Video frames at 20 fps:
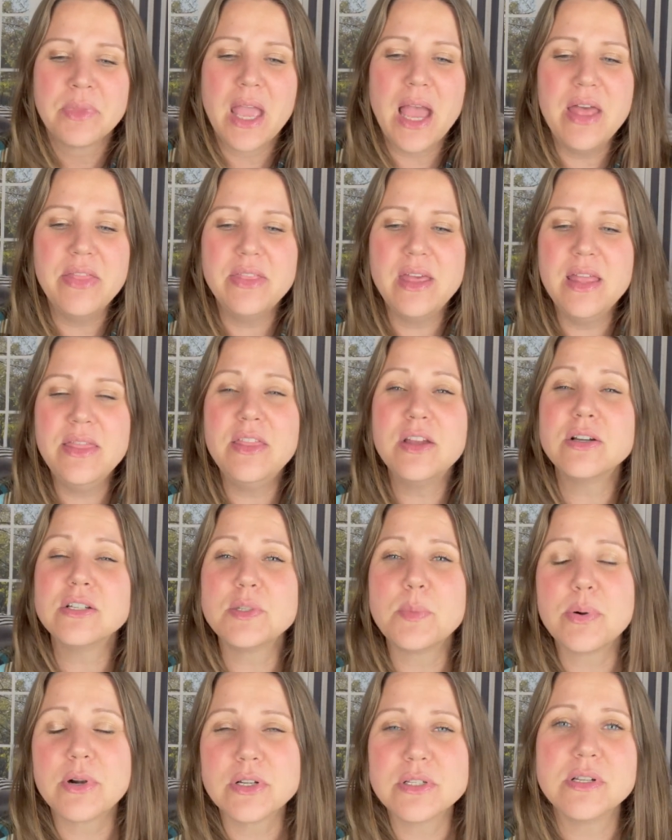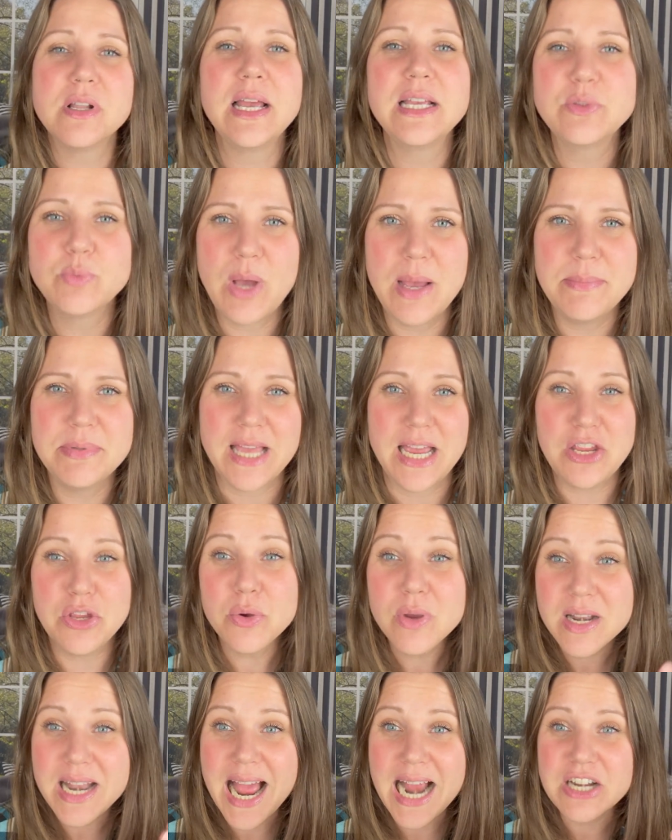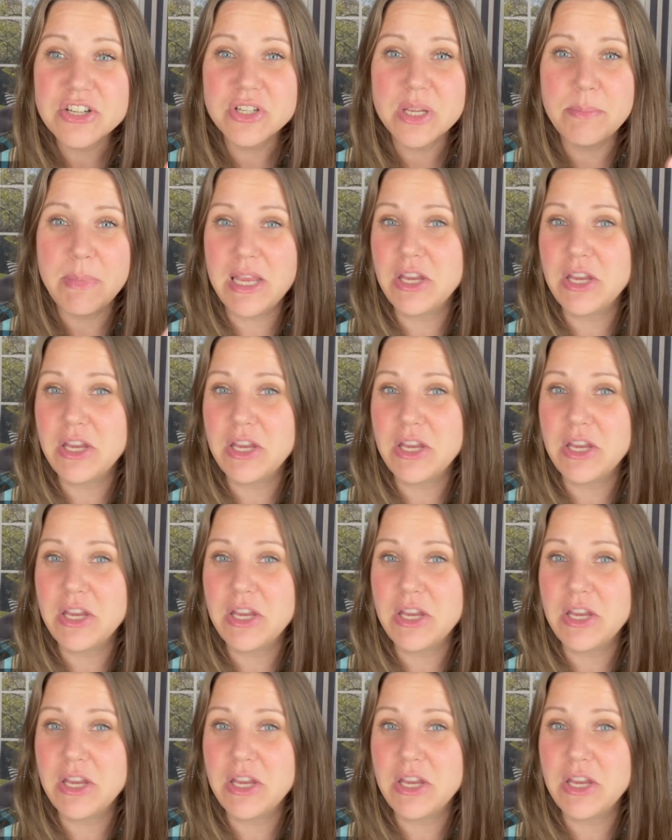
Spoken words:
And then there's a personalized website. You can actually